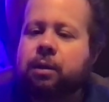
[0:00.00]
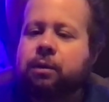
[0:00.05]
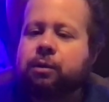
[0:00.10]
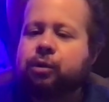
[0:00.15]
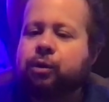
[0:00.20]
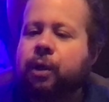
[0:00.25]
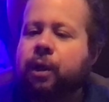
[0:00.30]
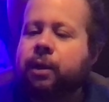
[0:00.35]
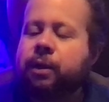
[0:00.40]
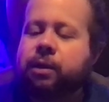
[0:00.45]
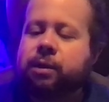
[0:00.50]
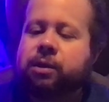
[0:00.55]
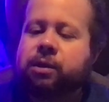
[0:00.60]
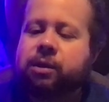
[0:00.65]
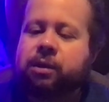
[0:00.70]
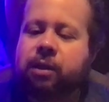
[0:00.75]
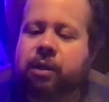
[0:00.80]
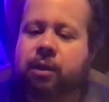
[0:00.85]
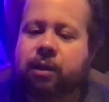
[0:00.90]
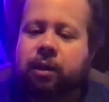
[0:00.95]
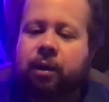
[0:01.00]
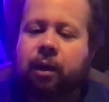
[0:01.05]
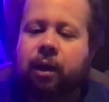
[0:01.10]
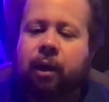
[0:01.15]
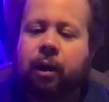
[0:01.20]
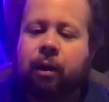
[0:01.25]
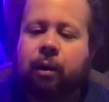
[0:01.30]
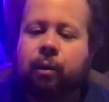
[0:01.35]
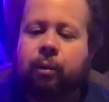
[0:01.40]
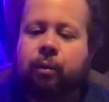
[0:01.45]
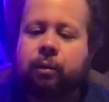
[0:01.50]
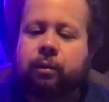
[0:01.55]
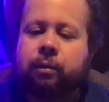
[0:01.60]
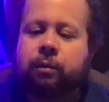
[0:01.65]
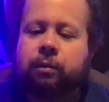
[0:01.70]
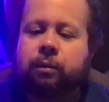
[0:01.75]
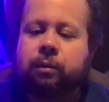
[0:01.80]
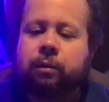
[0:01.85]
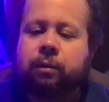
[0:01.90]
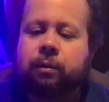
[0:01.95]
try to see how
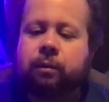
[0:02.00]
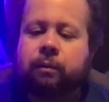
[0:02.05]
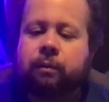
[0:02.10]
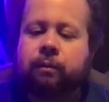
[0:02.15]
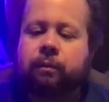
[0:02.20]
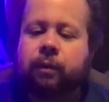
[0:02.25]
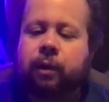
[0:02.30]
the